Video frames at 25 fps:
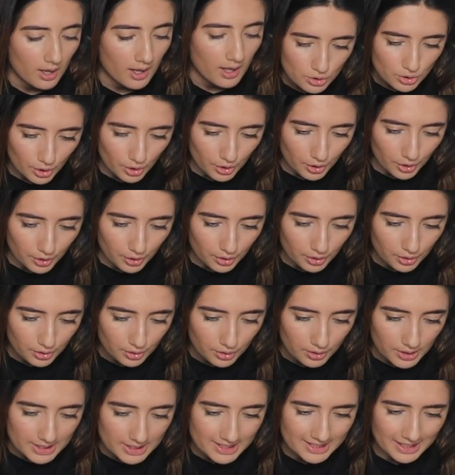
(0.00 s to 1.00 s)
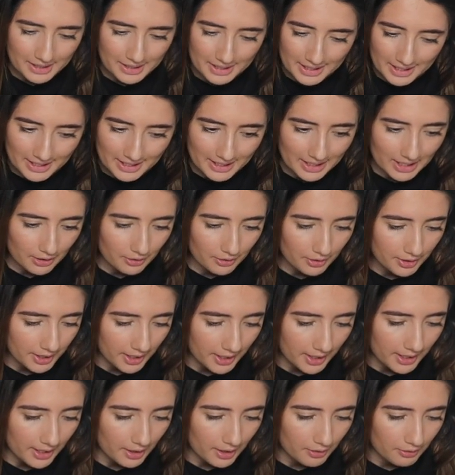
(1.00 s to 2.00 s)
So, There's nothing in here,
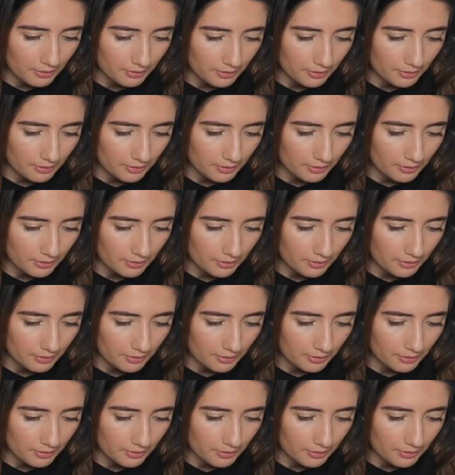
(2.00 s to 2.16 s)
okay? How